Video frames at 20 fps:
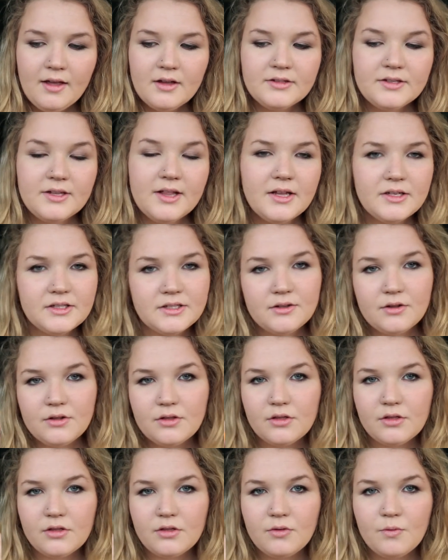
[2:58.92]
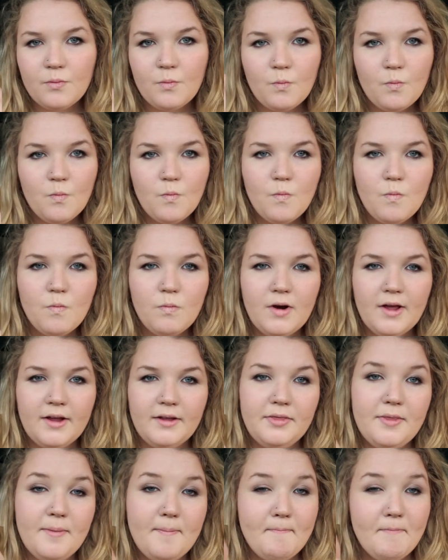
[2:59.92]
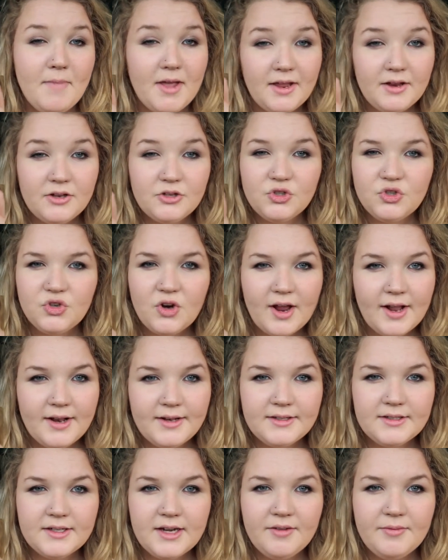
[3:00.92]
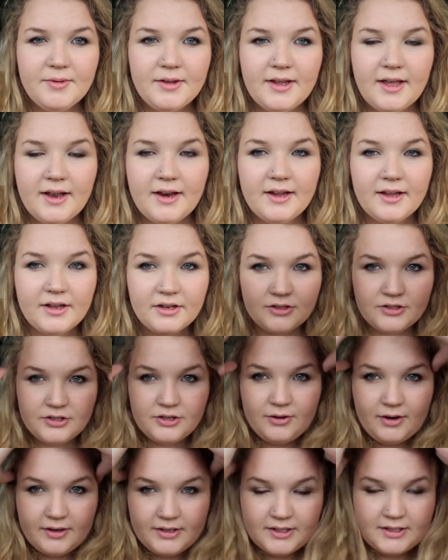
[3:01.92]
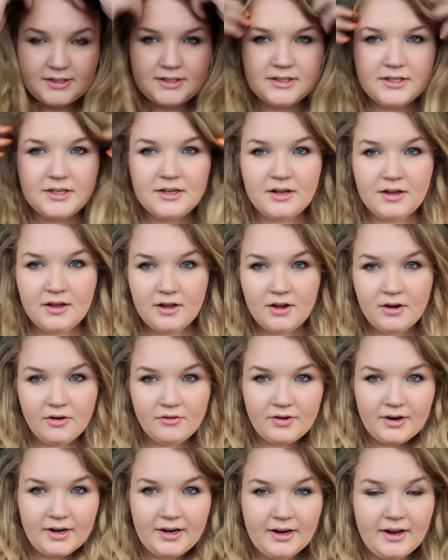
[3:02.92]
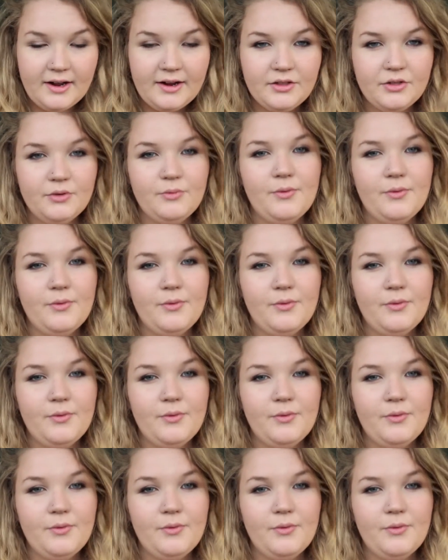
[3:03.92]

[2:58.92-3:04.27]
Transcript: So that's like the main trend I've been getting into. I just really like